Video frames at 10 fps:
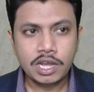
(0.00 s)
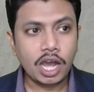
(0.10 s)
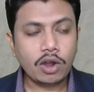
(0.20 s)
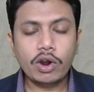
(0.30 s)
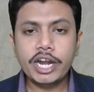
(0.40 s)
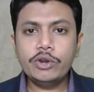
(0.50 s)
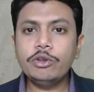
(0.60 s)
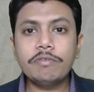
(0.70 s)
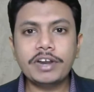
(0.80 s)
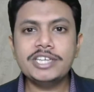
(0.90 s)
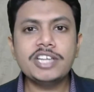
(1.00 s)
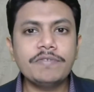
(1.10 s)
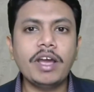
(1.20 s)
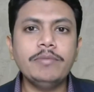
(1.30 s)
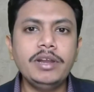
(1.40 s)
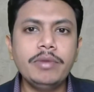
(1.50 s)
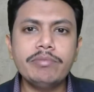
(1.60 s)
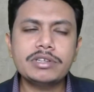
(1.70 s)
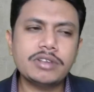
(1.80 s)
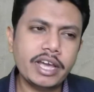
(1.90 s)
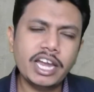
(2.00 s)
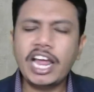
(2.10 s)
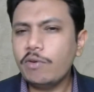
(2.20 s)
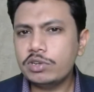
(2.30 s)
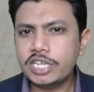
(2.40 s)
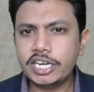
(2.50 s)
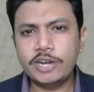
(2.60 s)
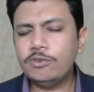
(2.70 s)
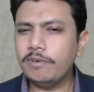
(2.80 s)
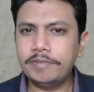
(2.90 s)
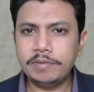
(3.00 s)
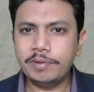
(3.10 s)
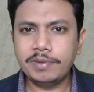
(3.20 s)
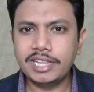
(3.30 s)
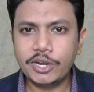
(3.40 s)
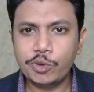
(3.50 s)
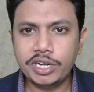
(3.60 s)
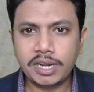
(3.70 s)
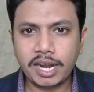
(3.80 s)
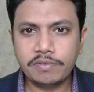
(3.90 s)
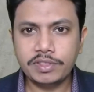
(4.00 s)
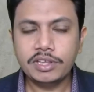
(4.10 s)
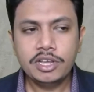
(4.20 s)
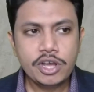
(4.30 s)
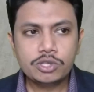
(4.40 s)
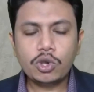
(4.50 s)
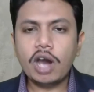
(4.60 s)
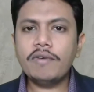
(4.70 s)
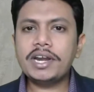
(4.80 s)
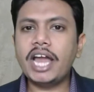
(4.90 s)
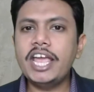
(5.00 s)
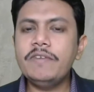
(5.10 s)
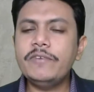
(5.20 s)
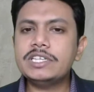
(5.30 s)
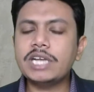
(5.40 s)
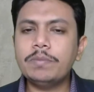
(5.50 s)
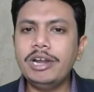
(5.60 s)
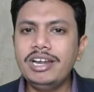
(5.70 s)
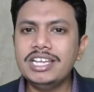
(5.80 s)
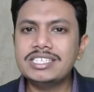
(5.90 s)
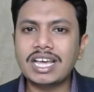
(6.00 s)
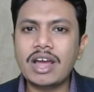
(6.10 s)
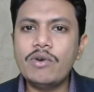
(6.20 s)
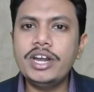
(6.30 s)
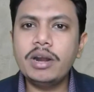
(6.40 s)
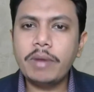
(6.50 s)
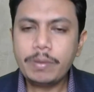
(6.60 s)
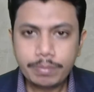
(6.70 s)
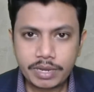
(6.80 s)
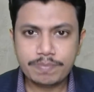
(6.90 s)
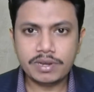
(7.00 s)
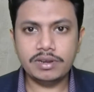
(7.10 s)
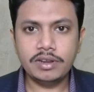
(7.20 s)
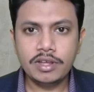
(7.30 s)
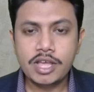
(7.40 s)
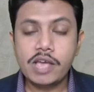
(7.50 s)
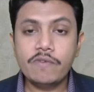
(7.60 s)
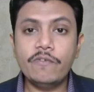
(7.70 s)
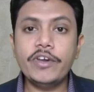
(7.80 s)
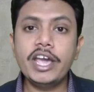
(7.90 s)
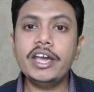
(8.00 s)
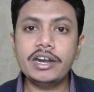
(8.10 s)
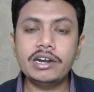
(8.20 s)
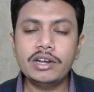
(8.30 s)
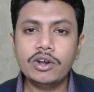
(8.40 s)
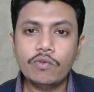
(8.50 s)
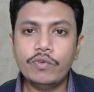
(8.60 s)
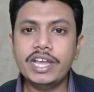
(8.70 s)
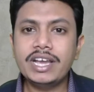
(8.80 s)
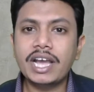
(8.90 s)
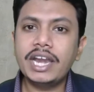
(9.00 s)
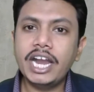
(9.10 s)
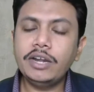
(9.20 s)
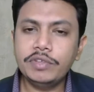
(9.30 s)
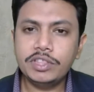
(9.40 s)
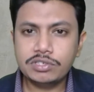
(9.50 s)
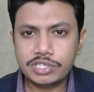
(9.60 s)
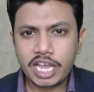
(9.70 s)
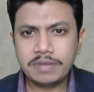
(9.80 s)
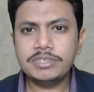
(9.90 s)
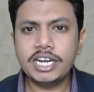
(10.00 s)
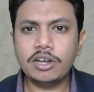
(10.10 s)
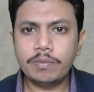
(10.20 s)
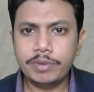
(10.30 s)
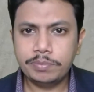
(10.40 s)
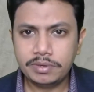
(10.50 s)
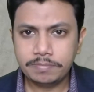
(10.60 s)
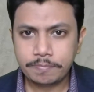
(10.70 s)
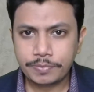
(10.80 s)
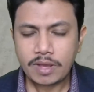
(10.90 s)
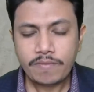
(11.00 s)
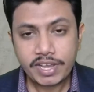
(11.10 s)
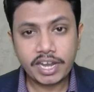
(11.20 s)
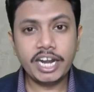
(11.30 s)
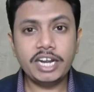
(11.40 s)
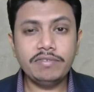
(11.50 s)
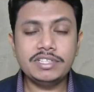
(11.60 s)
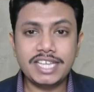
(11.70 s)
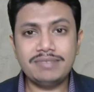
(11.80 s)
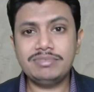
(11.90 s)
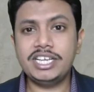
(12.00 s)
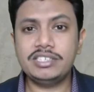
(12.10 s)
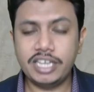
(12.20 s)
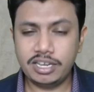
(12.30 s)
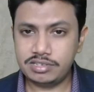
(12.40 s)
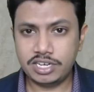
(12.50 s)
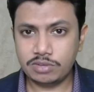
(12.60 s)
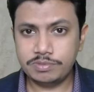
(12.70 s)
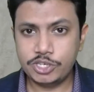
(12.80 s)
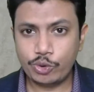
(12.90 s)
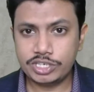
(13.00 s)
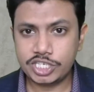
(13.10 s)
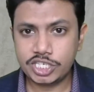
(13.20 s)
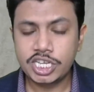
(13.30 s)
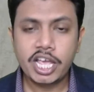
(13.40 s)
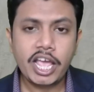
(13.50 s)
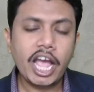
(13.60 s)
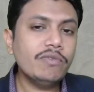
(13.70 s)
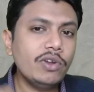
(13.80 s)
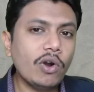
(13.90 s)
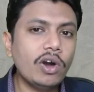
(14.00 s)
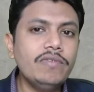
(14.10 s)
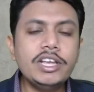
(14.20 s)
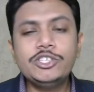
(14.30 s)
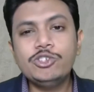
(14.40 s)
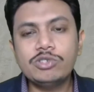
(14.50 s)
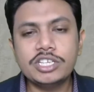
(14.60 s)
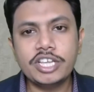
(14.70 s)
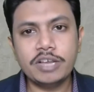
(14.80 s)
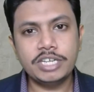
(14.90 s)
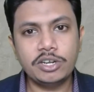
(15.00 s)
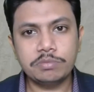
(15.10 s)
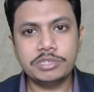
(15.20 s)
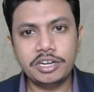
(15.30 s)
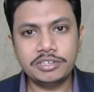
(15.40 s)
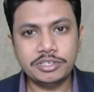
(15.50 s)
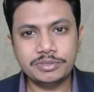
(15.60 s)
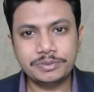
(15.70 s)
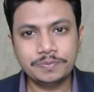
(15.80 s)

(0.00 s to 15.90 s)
According to your friends and family members, again, I would say 10 to 15 people that you interact with. So our life is completely surrounded by people where we connect with the same set of people, we connect with same set of situations, and we always use the same set of sentences.